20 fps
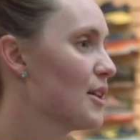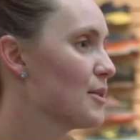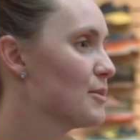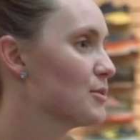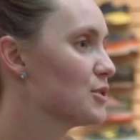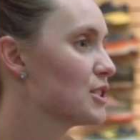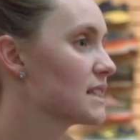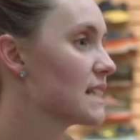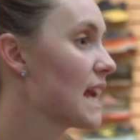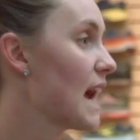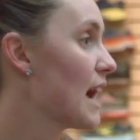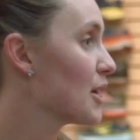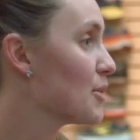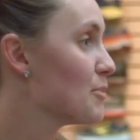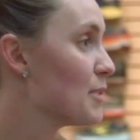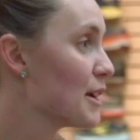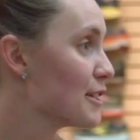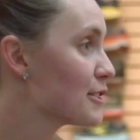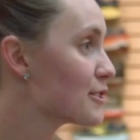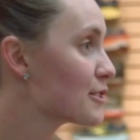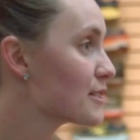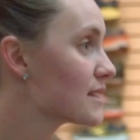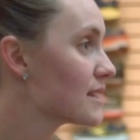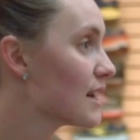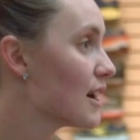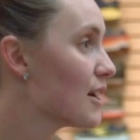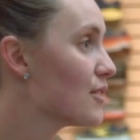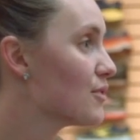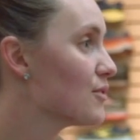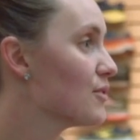just how to pace
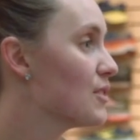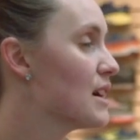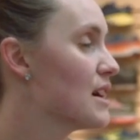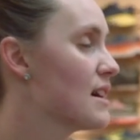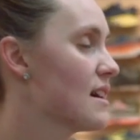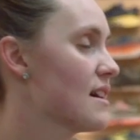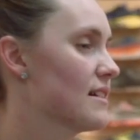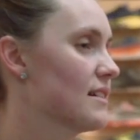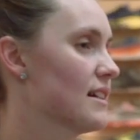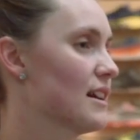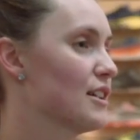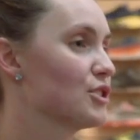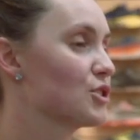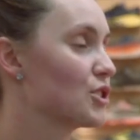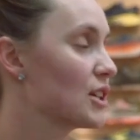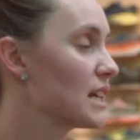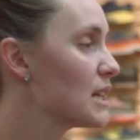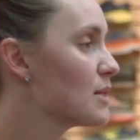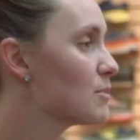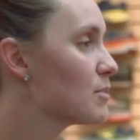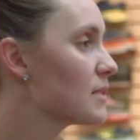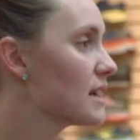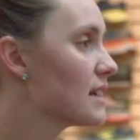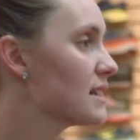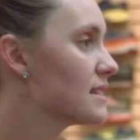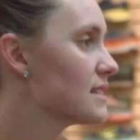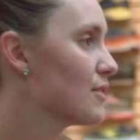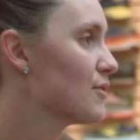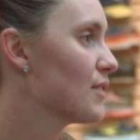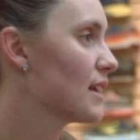yourself, training
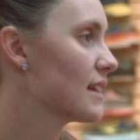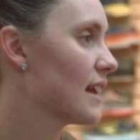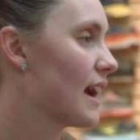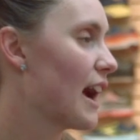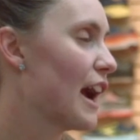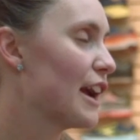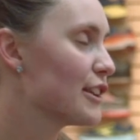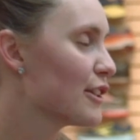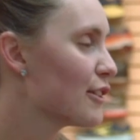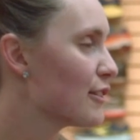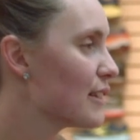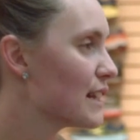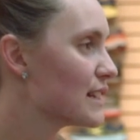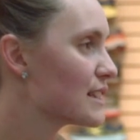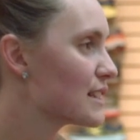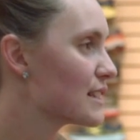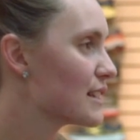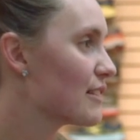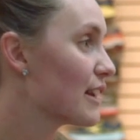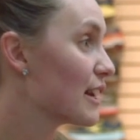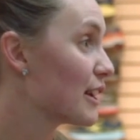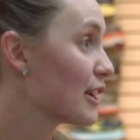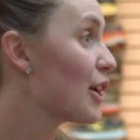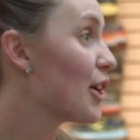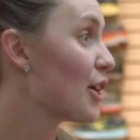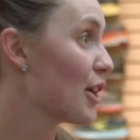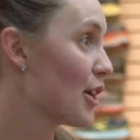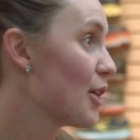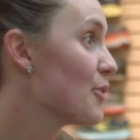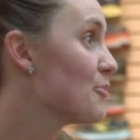plans, stuff like that? I know that's
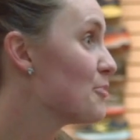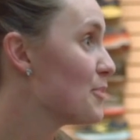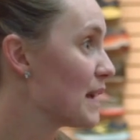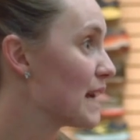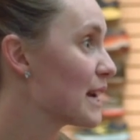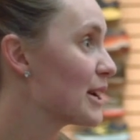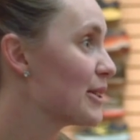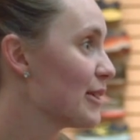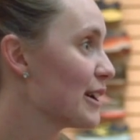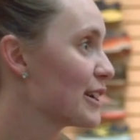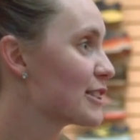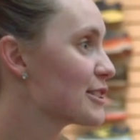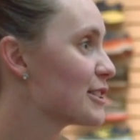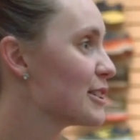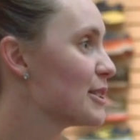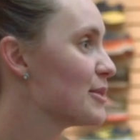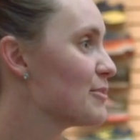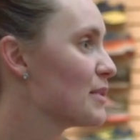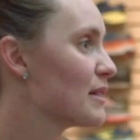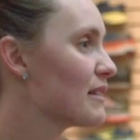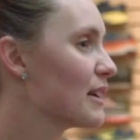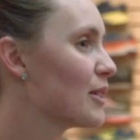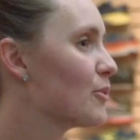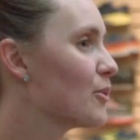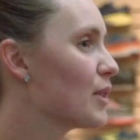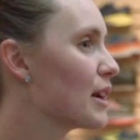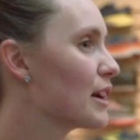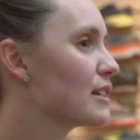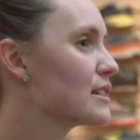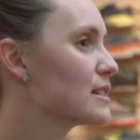a big question, but
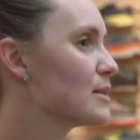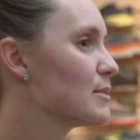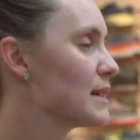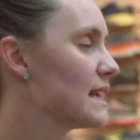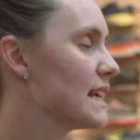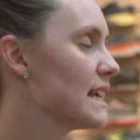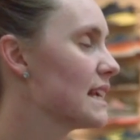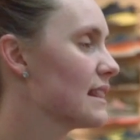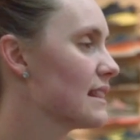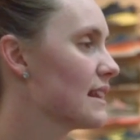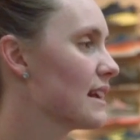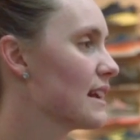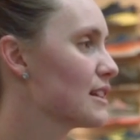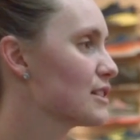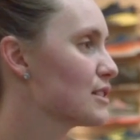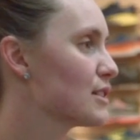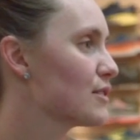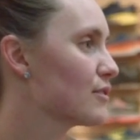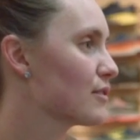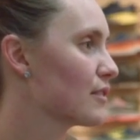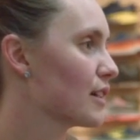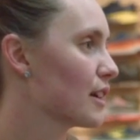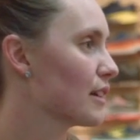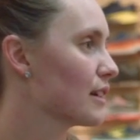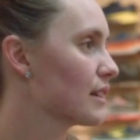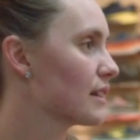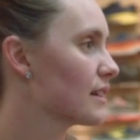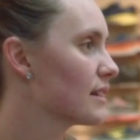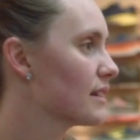what are some key things you've learned?